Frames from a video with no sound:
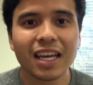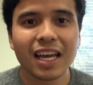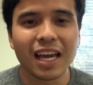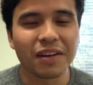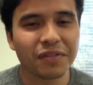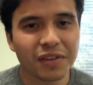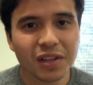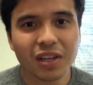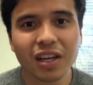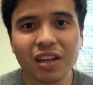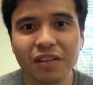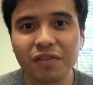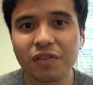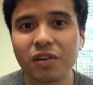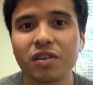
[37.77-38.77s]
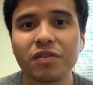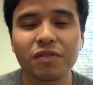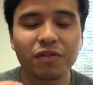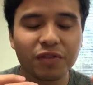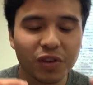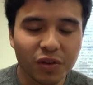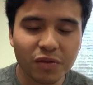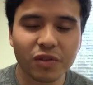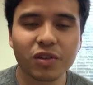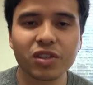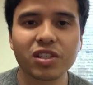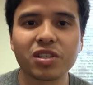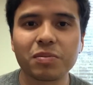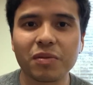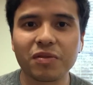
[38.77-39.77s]
And if you look at a few
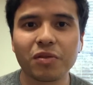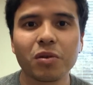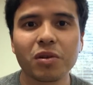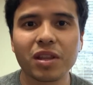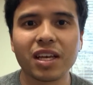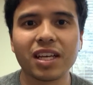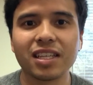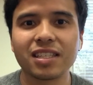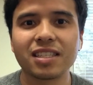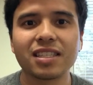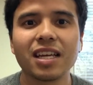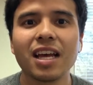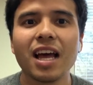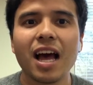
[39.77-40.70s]
verses before this,